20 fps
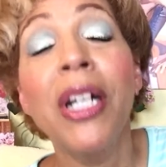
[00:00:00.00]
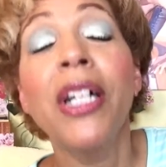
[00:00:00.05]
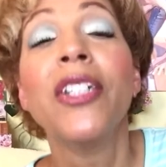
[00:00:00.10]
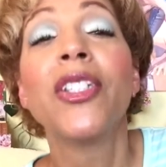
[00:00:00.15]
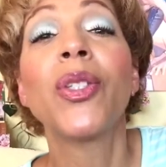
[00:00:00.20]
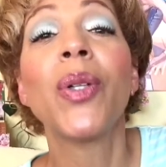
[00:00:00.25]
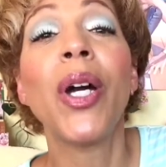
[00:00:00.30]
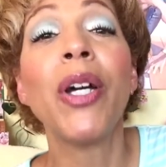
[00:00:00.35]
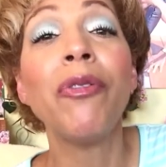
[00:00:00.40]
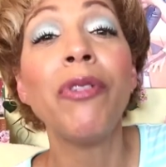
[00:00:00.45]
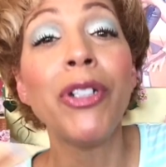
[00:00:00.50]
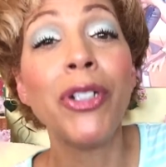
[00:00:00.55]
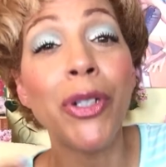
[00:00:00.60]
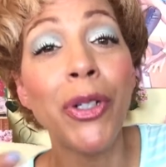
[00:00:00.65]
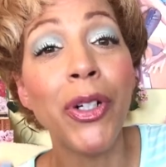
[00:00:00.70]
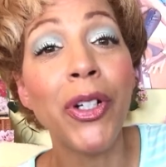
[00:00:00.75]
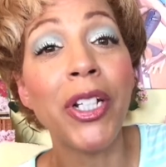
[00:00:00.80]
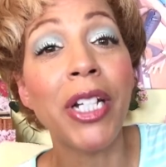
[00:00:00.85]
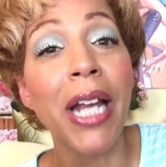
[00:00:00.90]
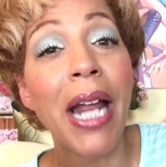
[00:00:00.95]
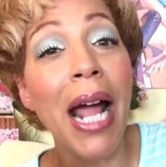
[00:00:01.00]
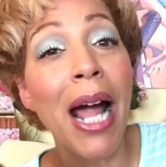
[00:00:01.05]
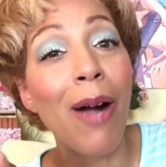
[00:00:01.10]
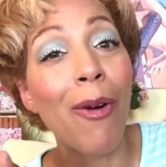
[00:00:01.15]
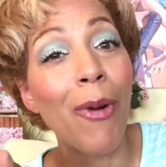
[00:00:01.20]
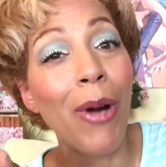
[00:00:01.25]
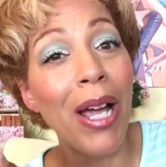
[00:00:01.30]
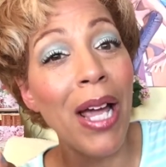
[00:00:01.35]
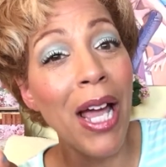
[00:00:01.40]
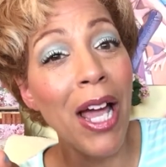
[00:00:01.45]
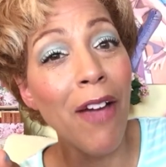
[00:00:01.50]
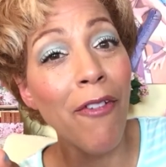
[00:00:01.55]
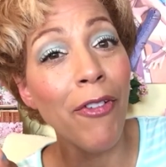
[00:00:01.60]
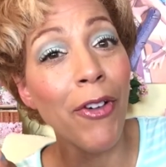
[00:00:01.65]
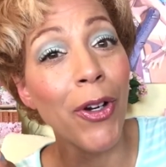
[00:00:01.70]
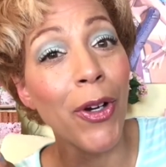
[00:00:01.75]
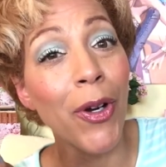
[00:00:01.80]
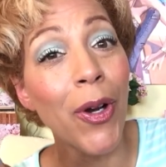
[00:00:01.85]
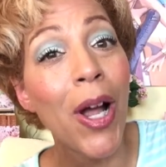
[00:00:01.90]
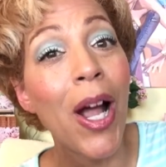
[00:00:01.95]
So I returned it.
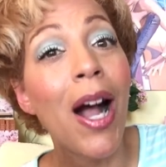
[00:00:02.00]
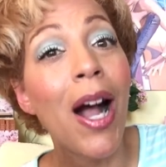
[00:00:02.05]
However,